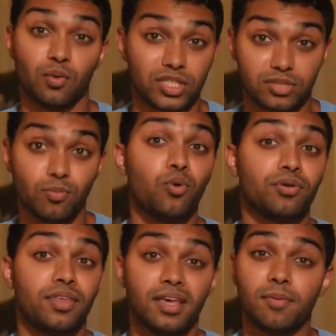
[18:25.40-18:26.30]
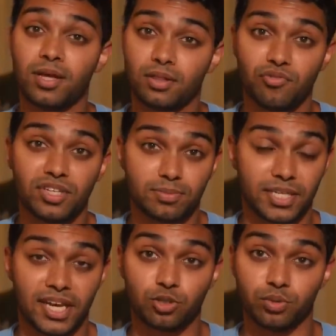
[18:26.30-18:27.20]
And what's more, think about Luffy's
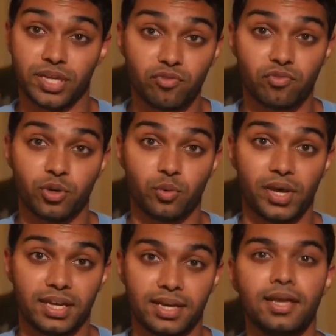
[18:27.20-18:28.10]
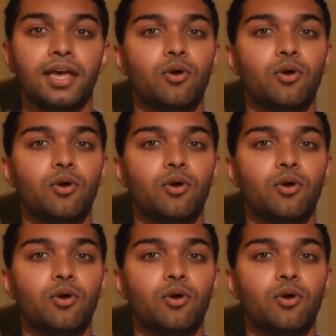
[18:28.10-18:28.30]
potential Devil Fruit awakening,